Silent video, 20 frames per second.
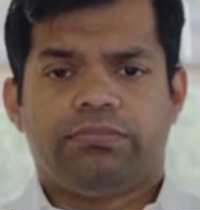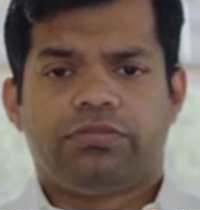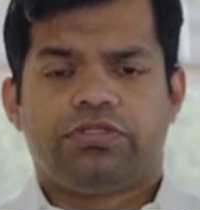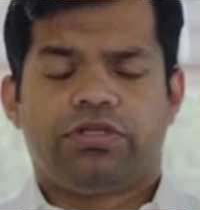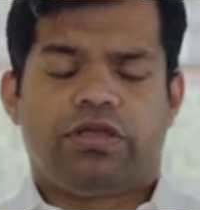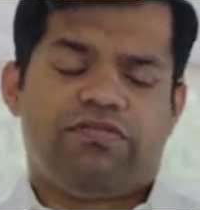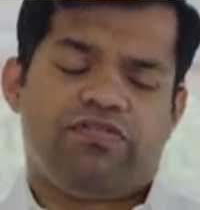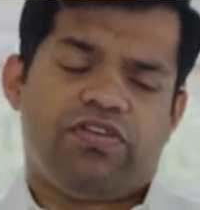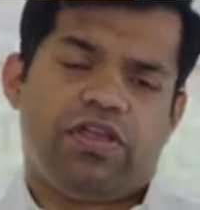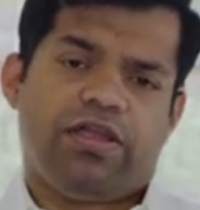
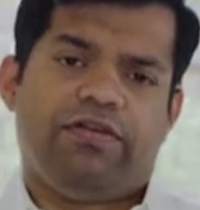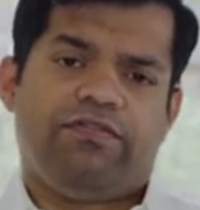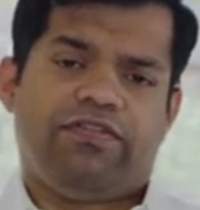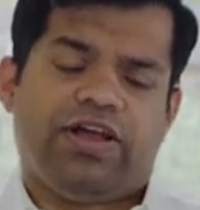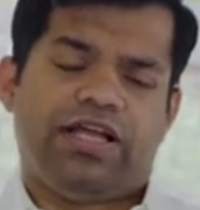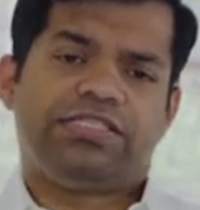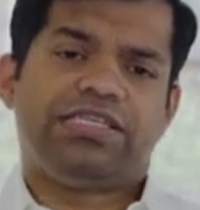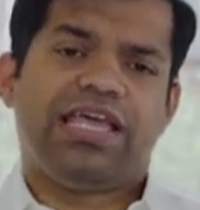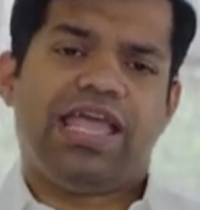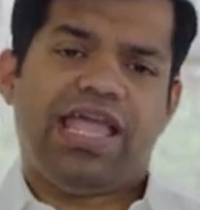So if you, if
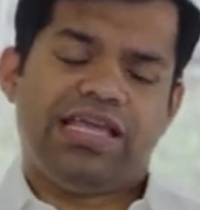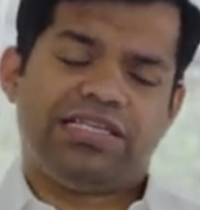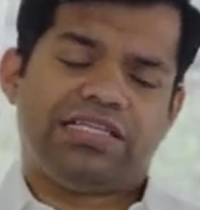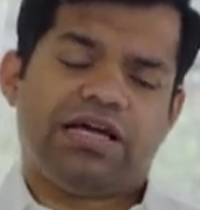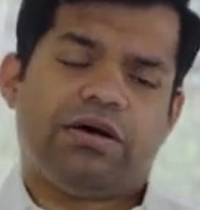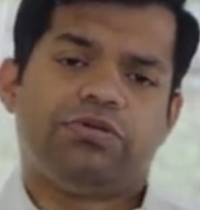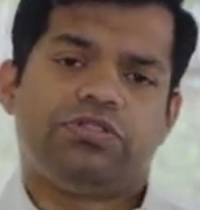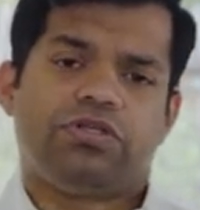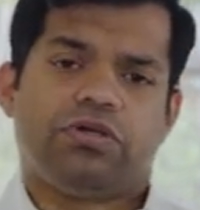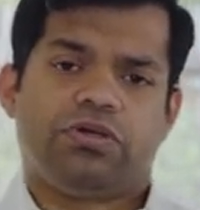I say eight
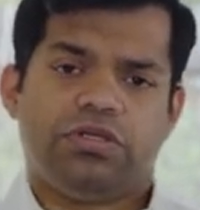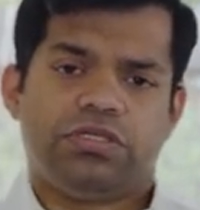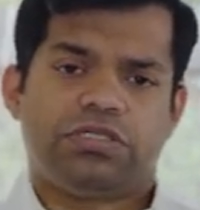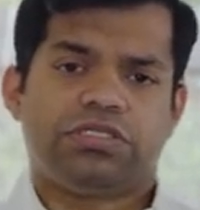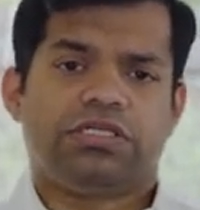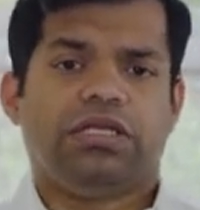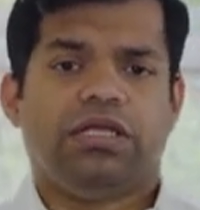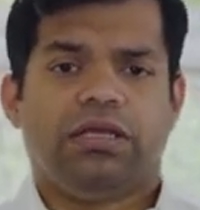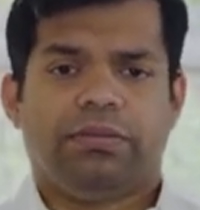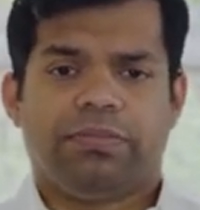hours, you're going to
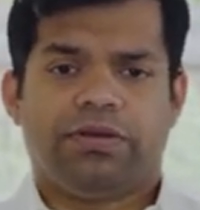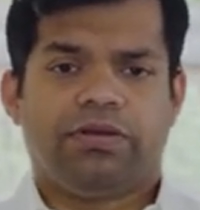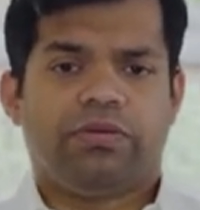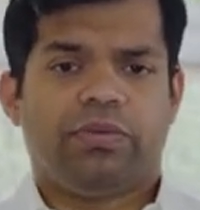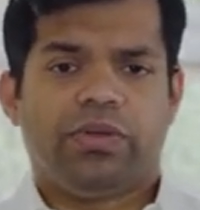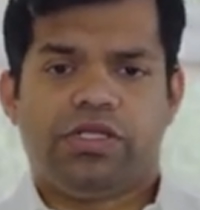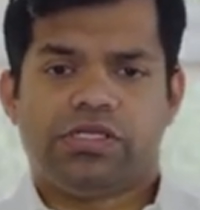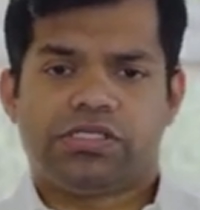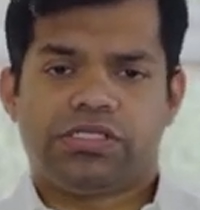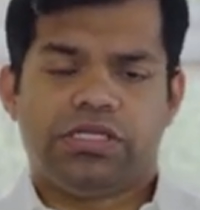sleep, and
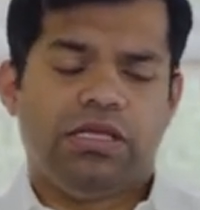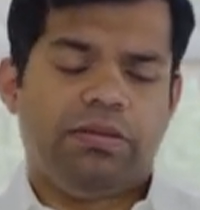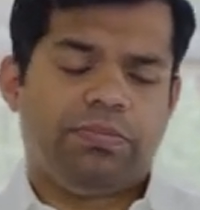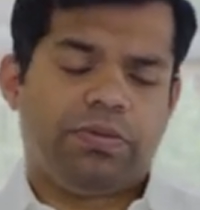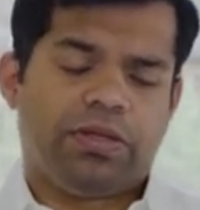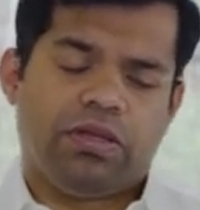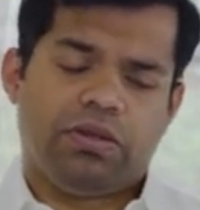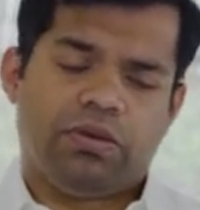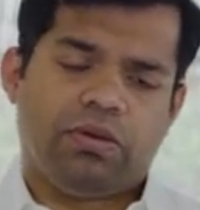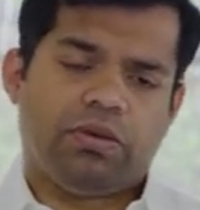when you're
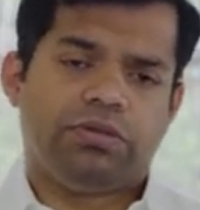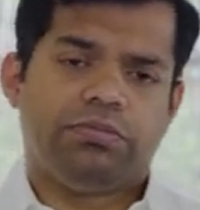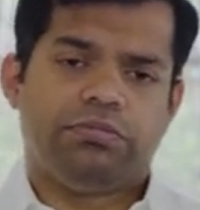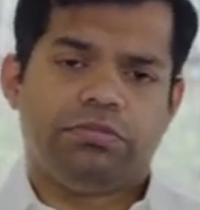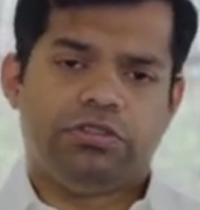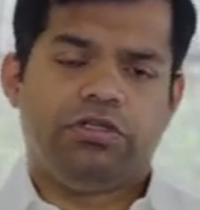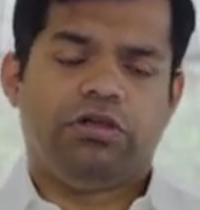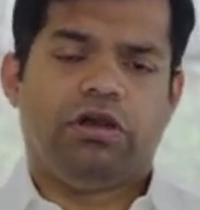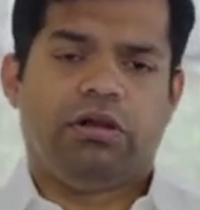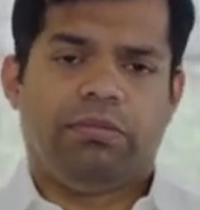sleeping, you don't
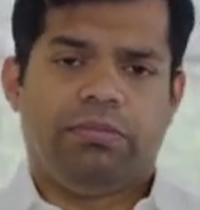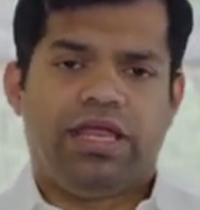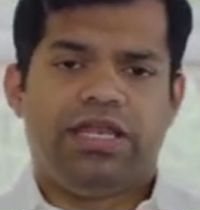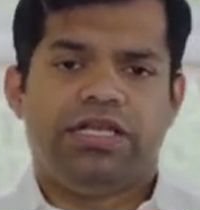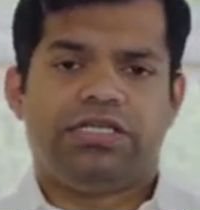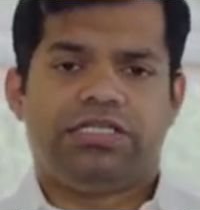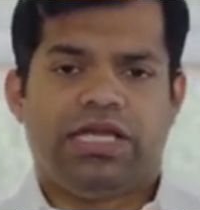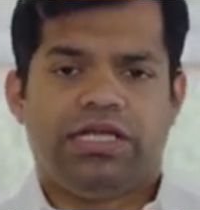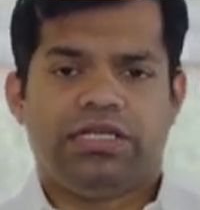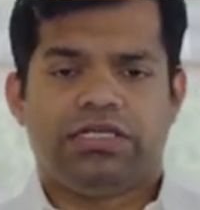you don't
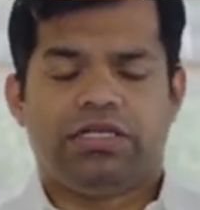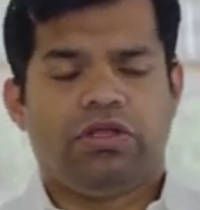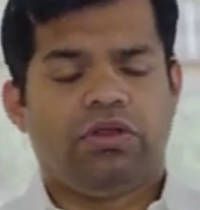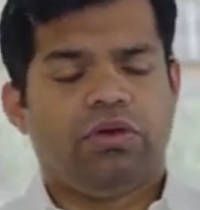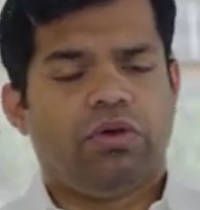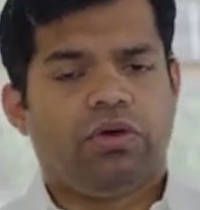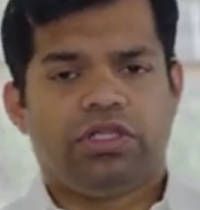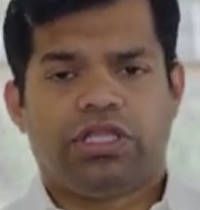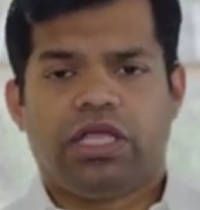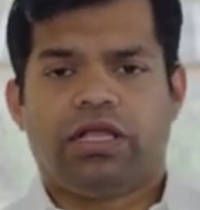meditate, you
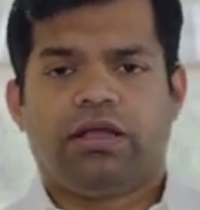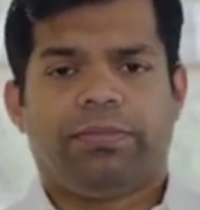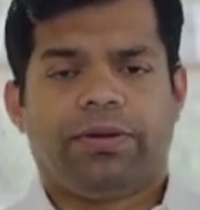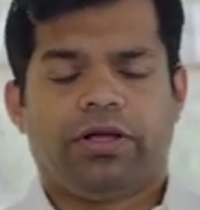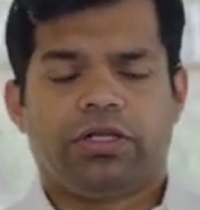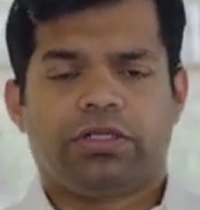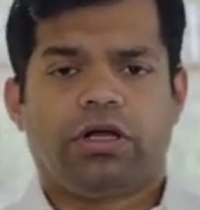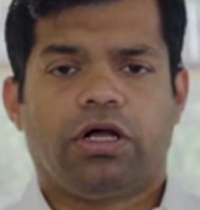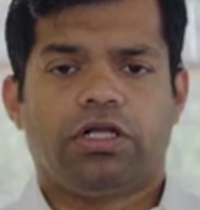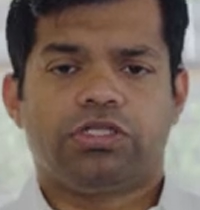don't think
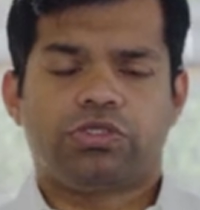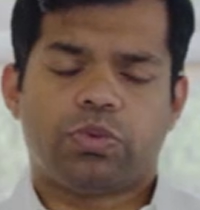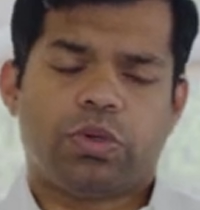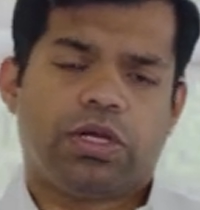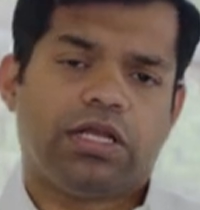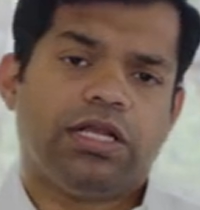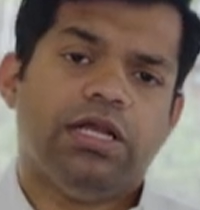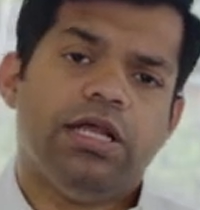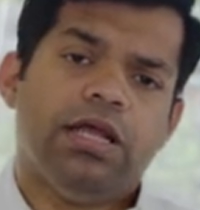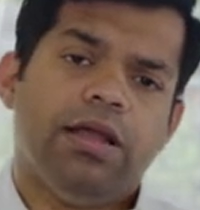about God's
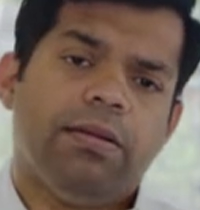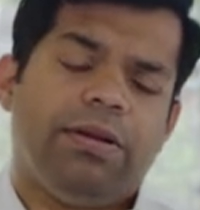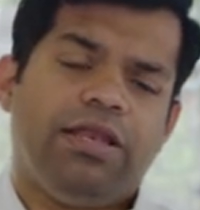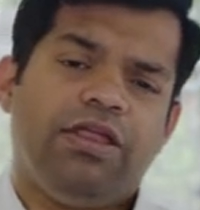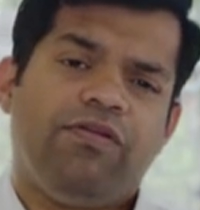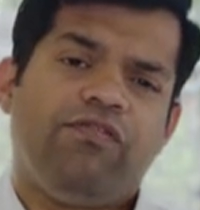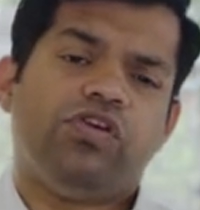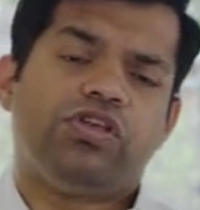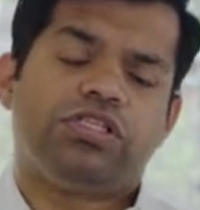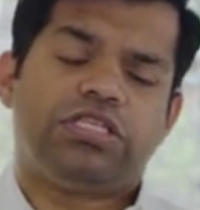word. But
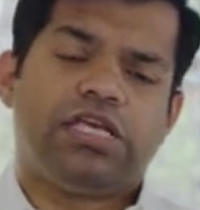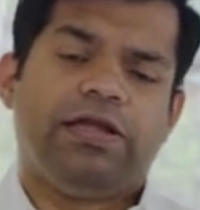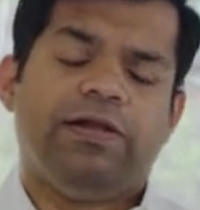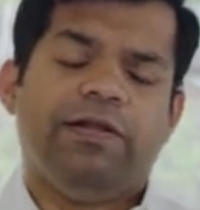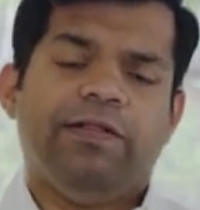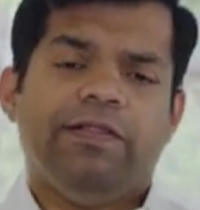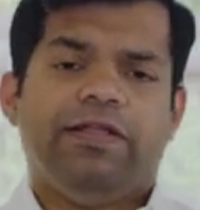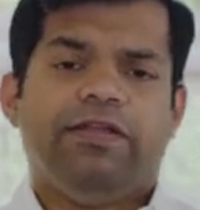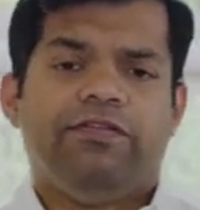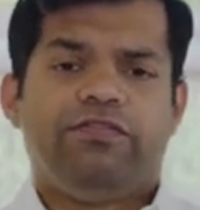if you say
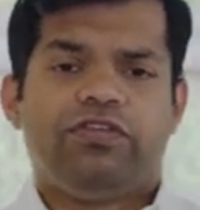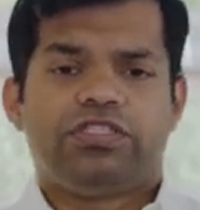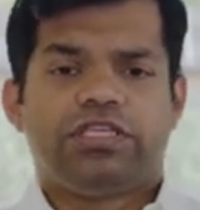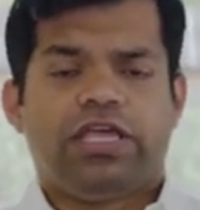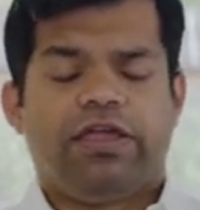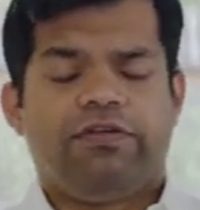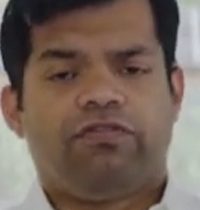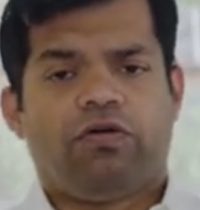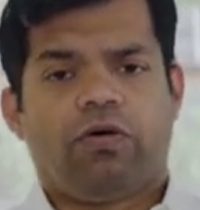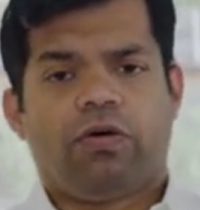if you
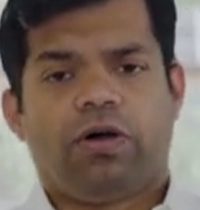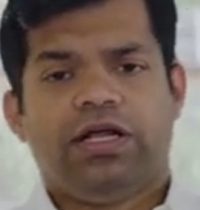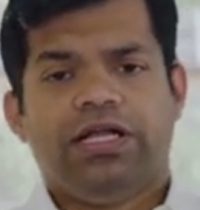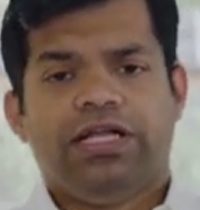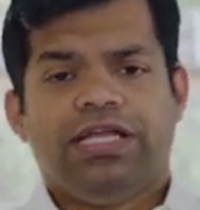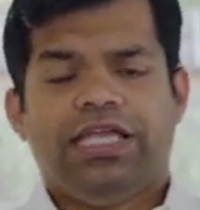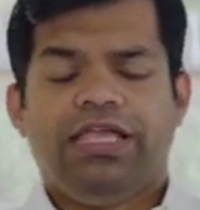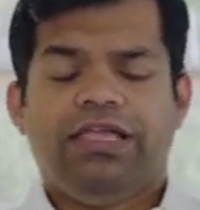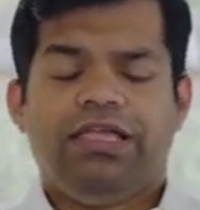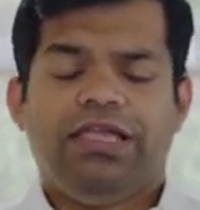say for
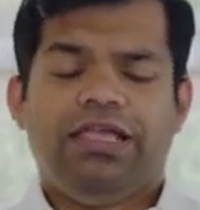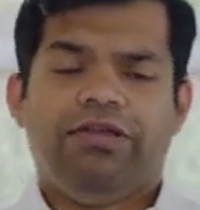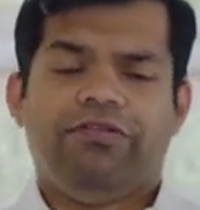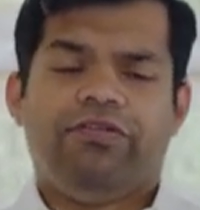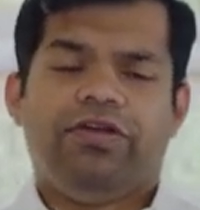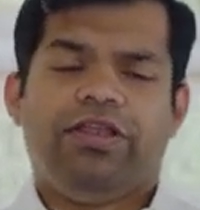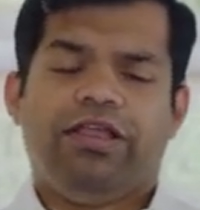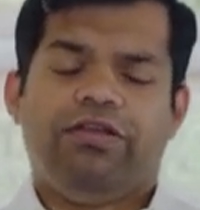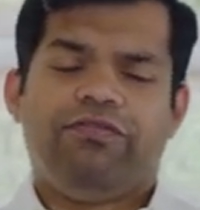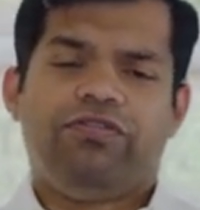
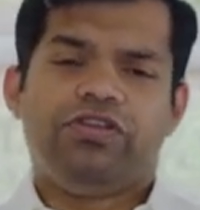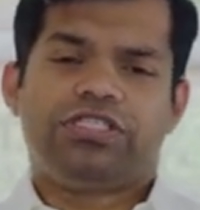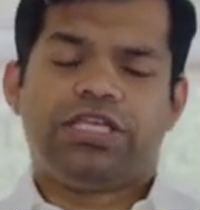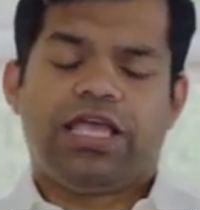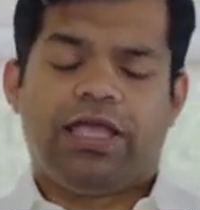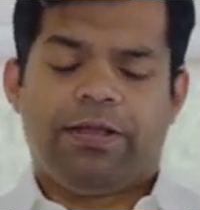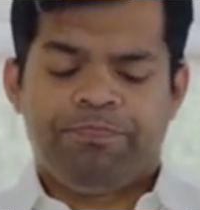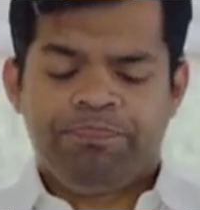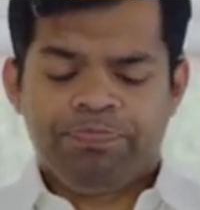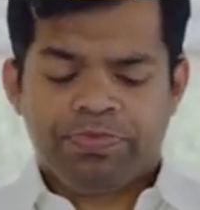even if you say